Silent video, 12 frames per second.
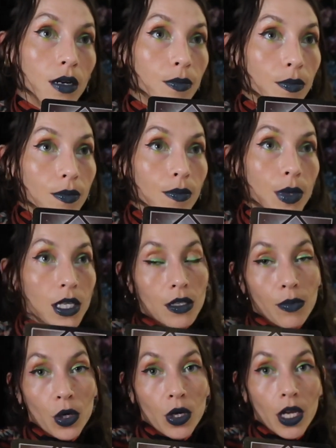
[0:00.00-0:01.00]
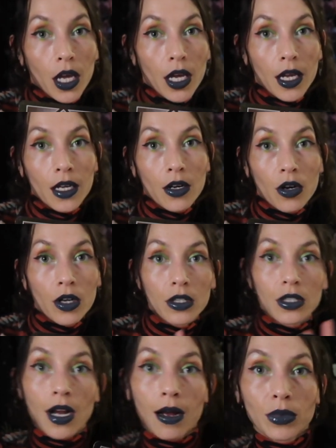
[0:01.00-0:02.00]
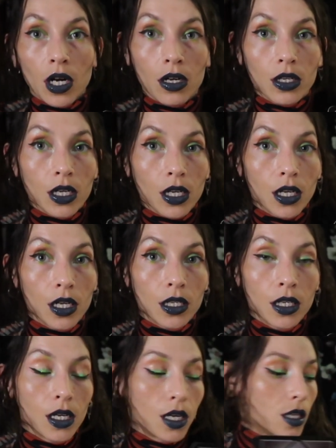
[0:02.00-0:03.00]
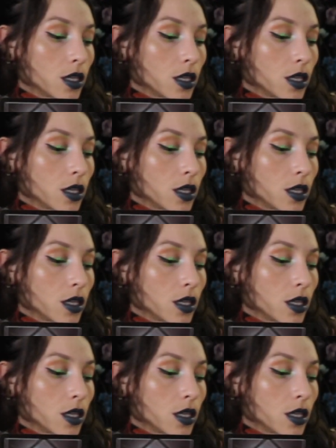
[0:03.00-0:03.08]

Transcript: miscommunicate or stop talking.